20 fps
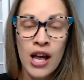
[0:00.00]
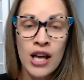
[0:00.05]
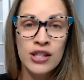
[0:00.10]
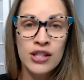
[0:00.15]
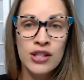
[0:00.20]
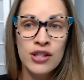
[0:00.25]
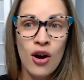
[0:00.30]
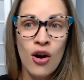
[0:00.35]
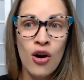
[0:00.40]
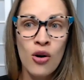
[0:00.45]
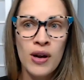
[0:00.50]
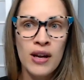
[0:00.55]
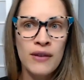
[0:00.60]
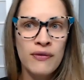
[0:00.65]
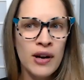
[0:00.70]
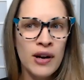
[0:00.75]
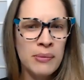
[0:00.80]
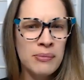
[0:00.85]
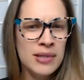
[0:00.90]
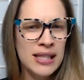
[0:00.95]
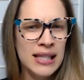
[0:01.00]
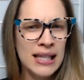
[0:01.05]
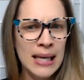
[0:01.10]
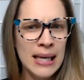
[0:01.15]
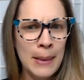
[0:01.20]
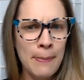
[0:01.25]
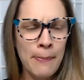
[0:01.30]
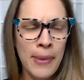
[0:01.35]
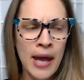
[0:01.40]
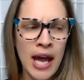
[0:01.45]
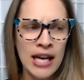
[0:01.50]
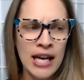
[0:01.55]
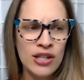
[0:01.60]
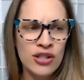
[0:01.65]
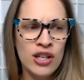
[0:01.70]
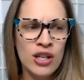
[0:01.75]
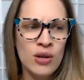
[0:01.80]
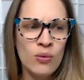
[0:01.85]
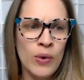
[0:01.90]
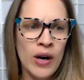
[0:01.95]
So if I'm seeing a
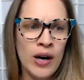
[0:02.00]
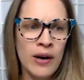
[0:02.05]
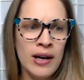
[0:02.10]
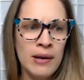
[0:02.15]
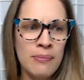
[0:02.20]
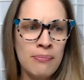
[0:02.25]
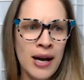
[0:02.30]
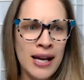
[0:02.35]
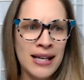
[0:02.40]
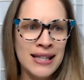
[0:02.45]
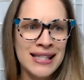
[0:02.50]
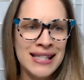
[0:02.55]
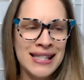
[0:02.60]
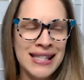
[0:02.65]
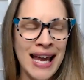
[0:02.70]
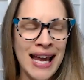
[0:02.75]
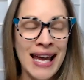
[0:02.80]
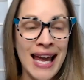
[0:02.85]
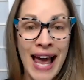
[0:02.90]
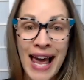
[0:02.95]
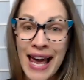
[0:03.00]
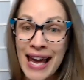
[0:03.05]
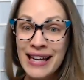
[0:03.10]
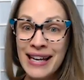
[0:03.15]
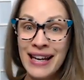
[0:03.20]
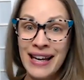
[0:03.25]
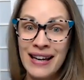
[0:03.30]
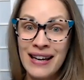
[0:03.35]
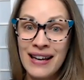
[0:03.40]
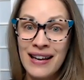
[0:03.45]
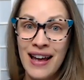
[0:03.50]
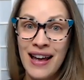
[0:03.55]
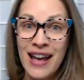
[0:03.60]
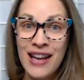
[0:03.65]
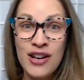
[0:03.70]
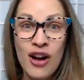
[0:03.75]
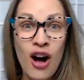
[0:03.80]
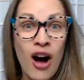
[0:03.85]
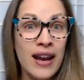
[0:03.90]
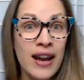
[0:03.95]
patient where it might say 80
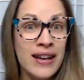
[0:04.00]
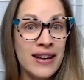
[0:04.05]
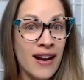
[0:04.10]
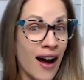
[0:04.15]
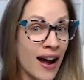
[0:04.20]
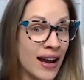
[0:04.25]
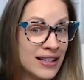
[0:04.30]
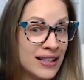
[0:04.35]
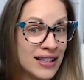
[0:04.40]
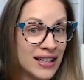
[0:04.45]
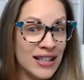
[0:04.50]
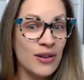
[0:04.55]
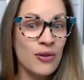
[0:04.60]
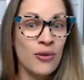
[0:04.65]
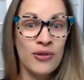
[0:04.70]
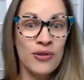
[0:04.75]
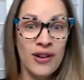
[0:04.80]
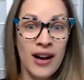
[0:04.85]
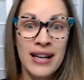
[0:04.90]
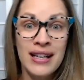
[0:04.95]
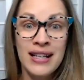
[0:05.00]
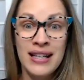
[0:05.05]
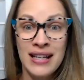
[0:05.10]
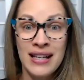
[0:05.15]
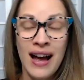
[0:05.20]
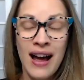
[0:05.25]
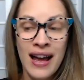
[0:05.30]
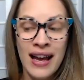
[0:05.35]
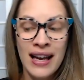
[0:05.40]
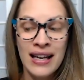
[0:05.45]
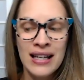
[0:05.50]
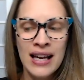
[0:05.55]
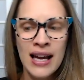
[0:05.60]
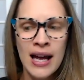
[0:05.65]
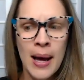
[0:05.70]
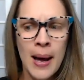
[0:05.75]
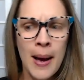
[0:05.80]
and not 90 or 99,